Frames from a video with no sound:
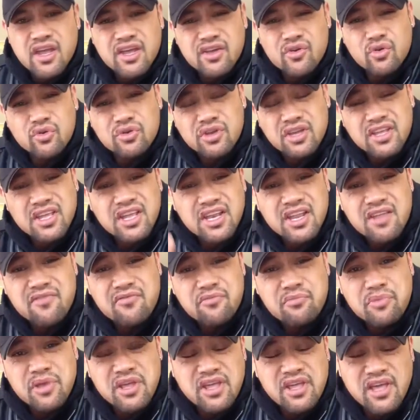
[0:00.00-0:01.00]
Look, it can
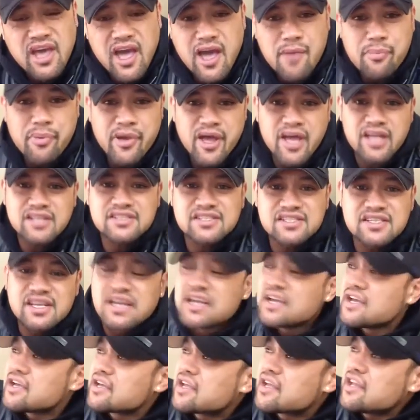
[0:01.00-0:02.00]
even be car parts,
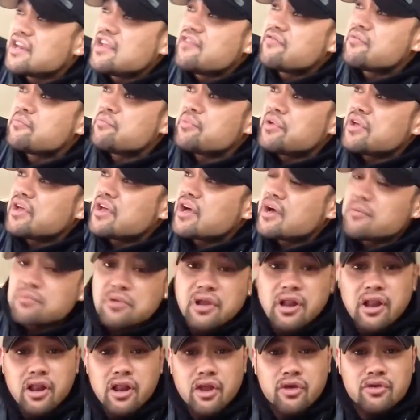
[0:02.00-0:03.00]
it can even be
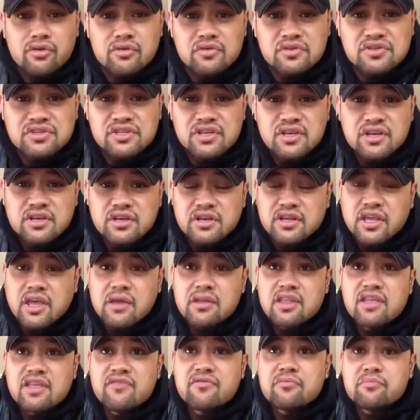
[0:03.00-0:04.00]
clothes, it
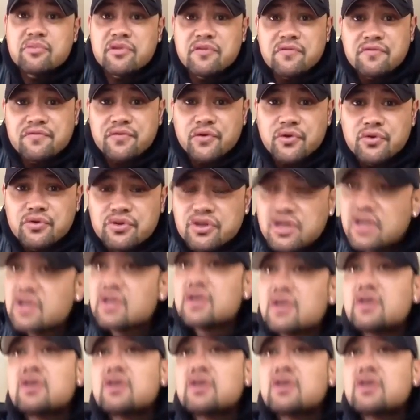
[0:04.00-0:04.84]
can even be food.